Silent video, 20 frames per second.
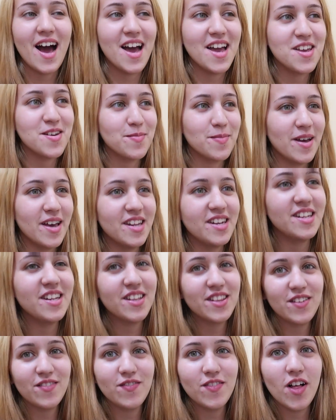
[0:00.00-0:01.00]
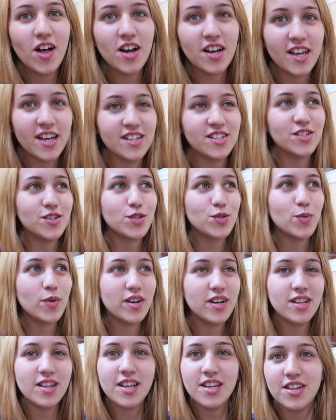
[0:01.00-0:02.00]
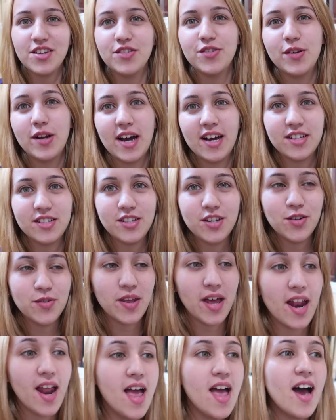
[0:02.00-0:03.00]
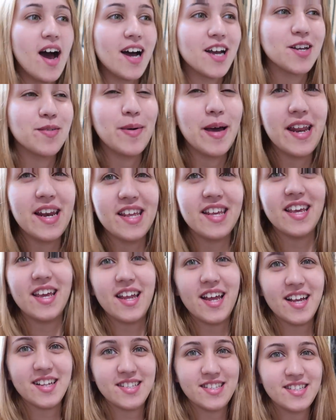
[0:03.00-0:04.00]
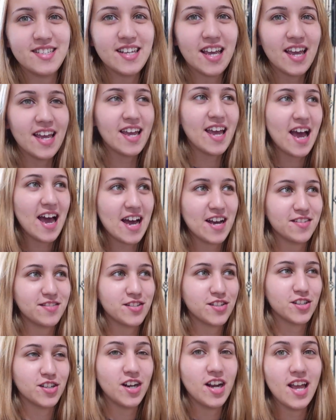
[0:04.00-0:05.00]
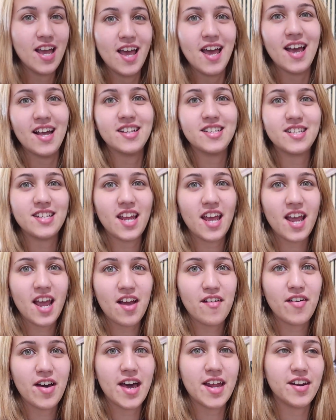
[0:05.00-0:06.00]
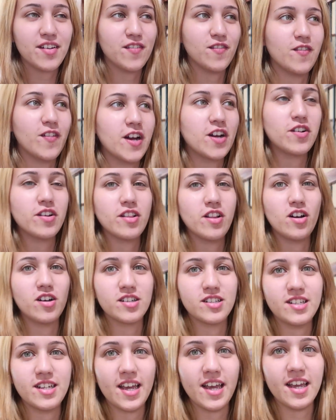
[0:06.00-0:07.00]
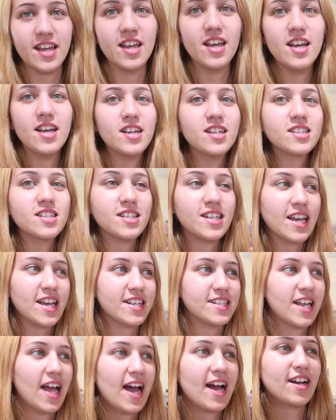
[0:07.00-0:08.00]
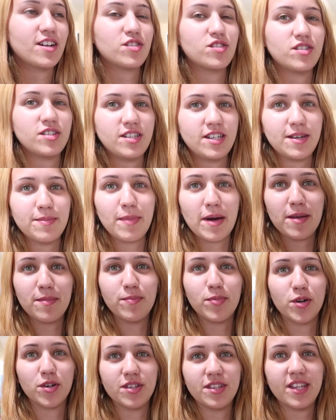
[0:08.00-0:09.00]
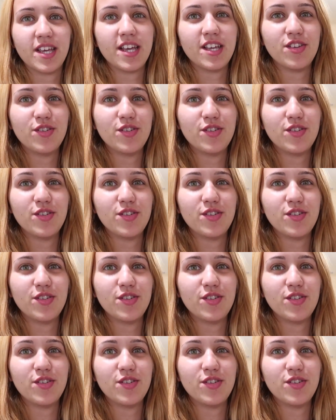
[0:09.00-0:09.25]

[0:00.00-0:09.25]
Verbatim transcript: I am ending the vlog and just want to let you guys know that I am ending it a day after and today I've had a very long day. Today is actually my birthday.